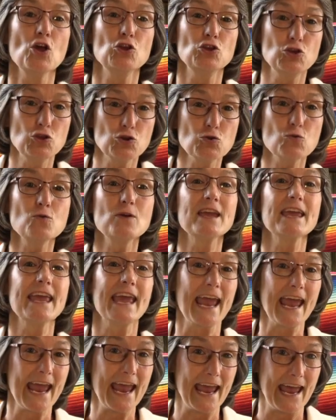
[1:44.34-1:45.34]
You
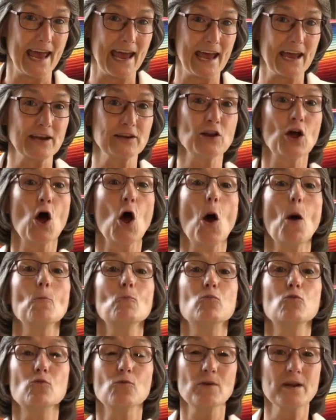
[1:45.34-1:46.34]
can
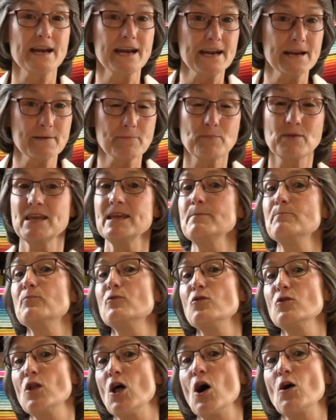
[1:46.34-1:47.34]
bring
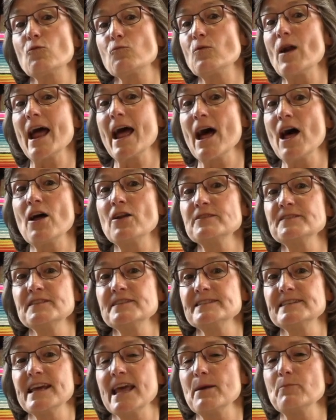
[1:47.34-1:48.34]
people around
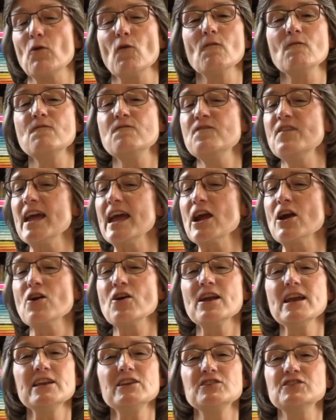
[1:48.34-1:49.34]
the table,
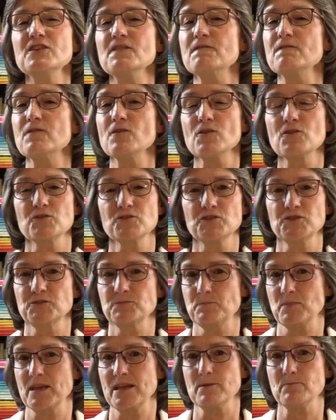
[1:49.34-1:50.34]
very
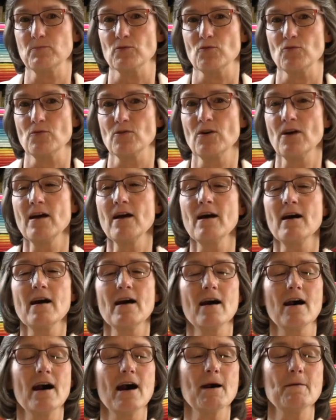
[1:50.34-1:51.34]
diverse people,
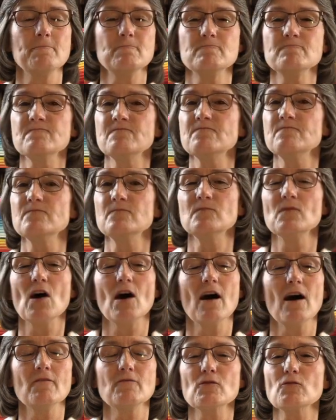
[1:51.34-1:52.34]

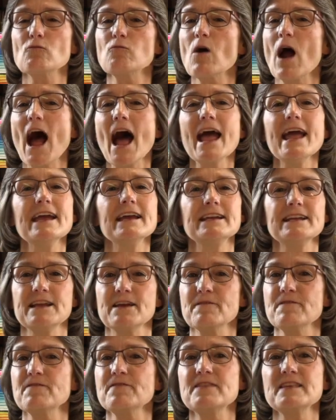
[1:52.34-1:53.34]
a
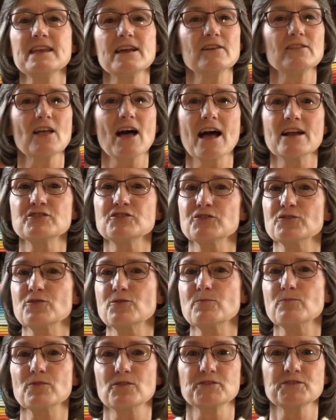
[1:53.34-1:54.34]
variety of
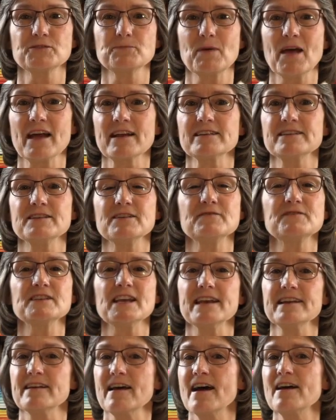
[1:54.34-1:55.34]
theological perspectives
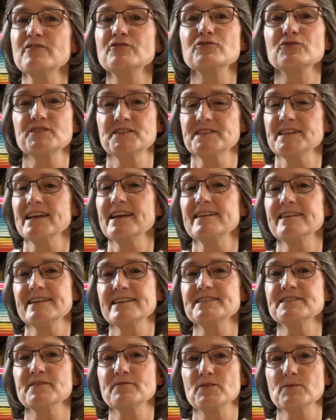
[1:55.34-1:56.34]
and
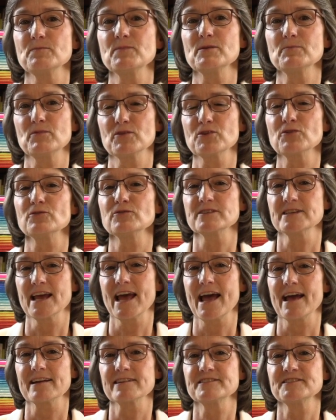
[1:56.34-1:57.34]
understandings of the biblical
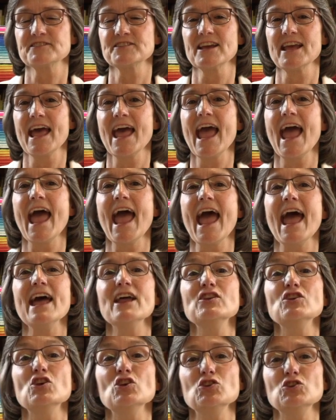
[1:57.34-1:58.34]
text,
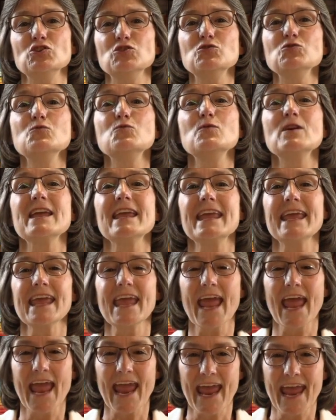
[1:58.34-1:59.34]
and you
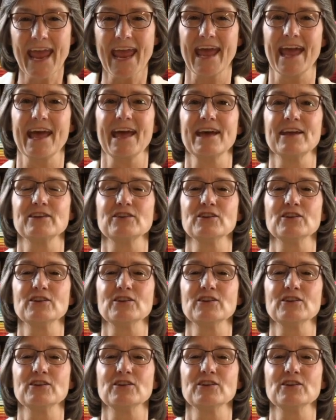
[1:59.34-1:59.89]
can